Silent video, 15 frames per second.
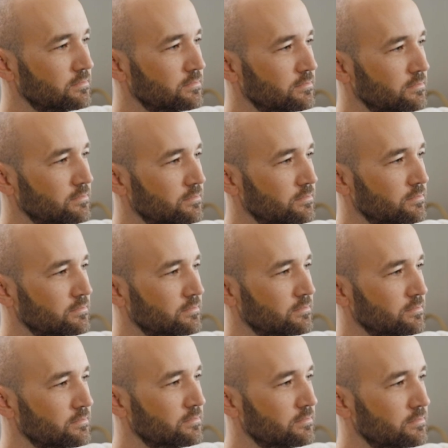
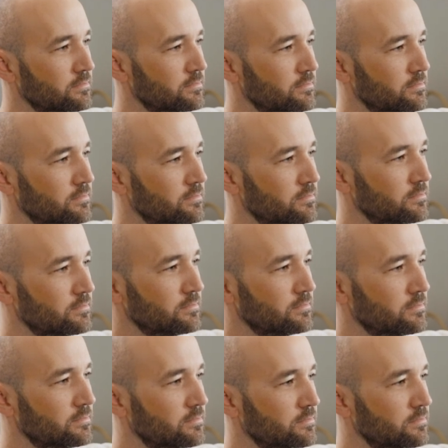
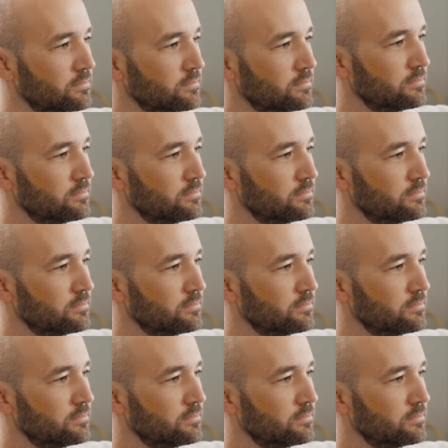(silent)